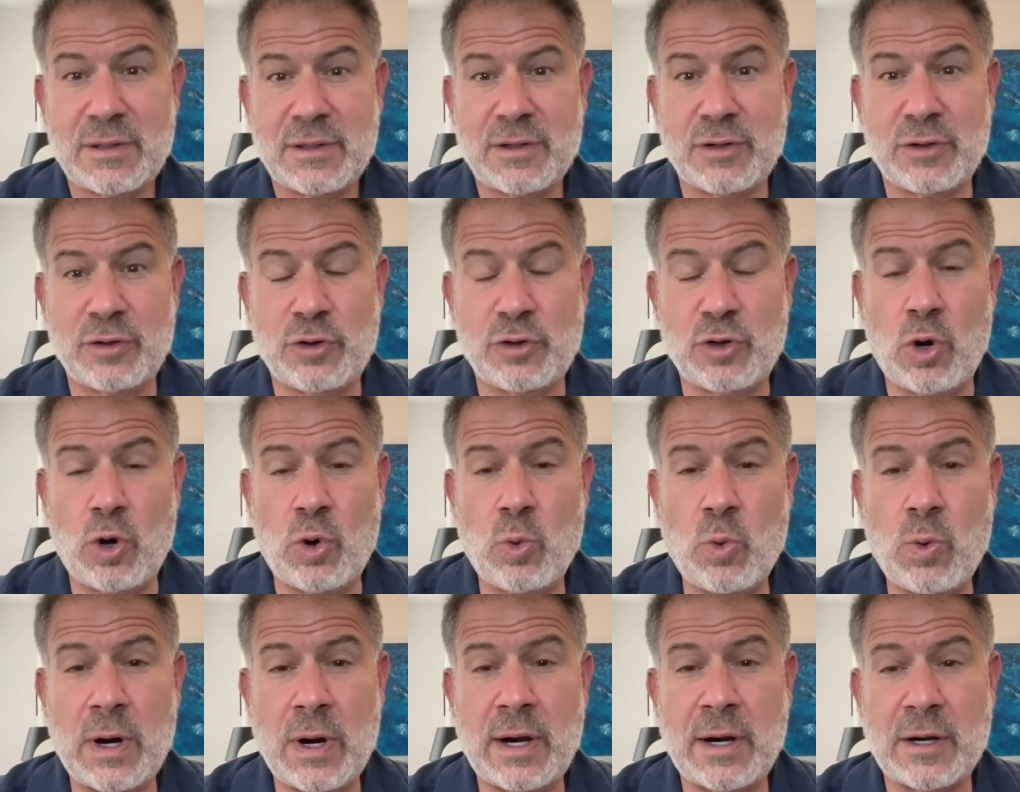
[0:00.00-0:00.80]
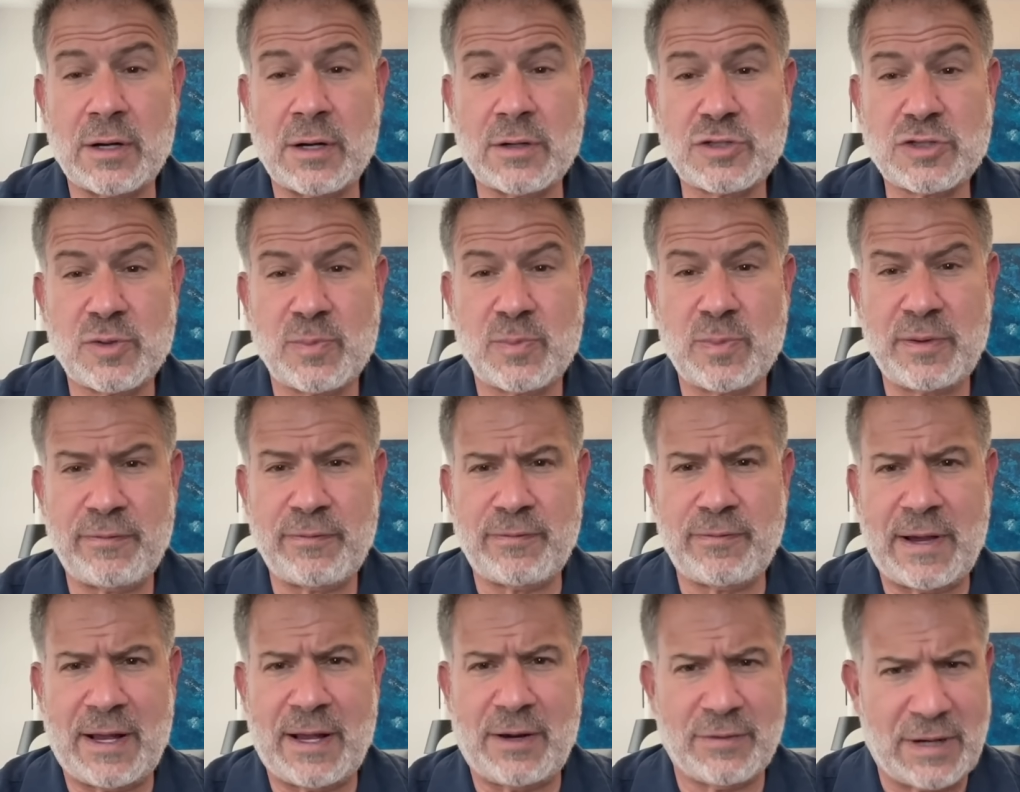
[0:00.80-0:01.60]
nowhere to be
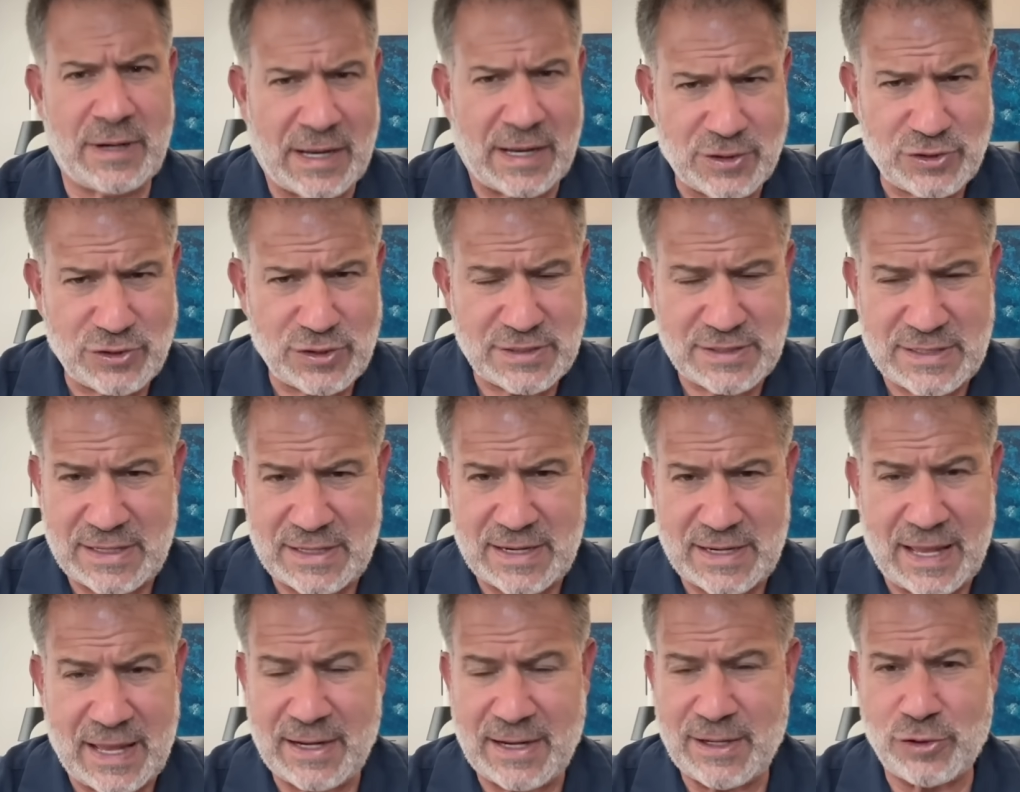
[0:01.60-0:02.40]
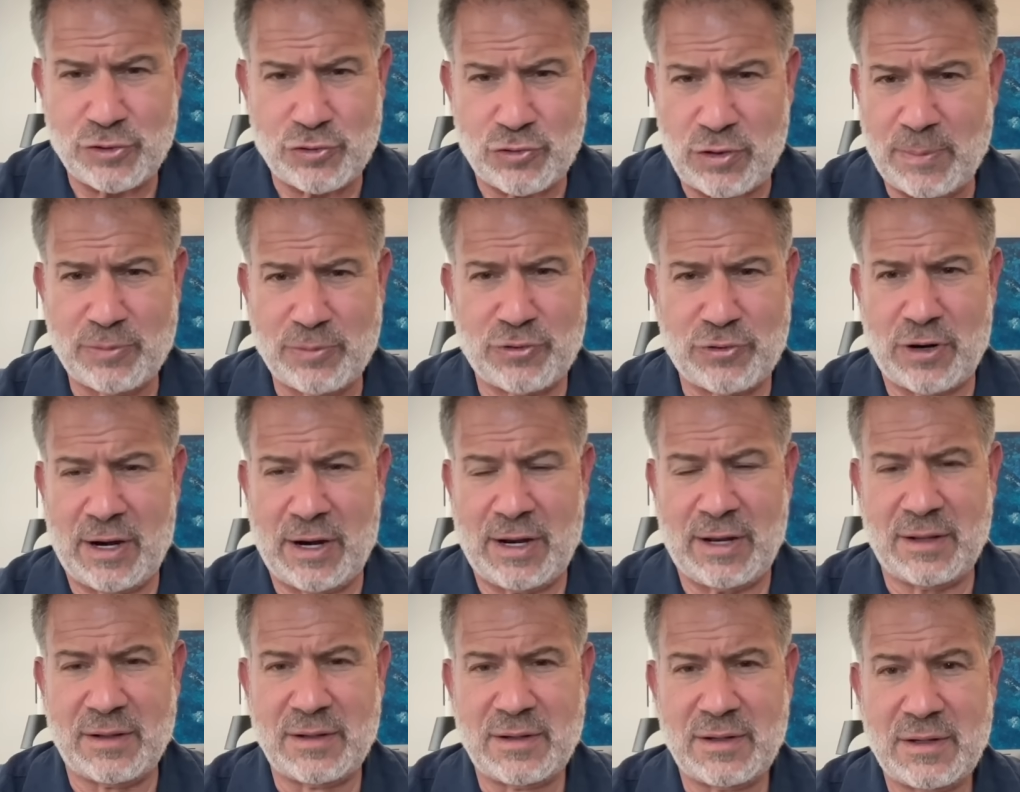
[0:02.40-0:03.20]
found, not just at Eddie Trump
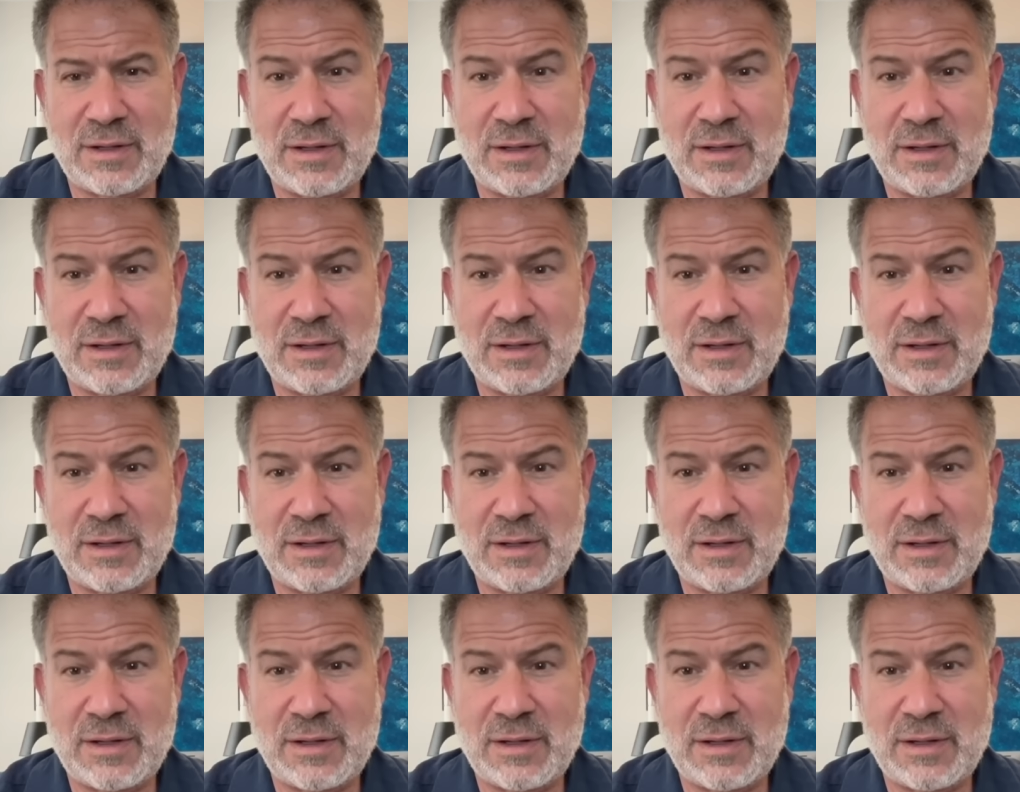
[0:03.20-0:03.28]
trial,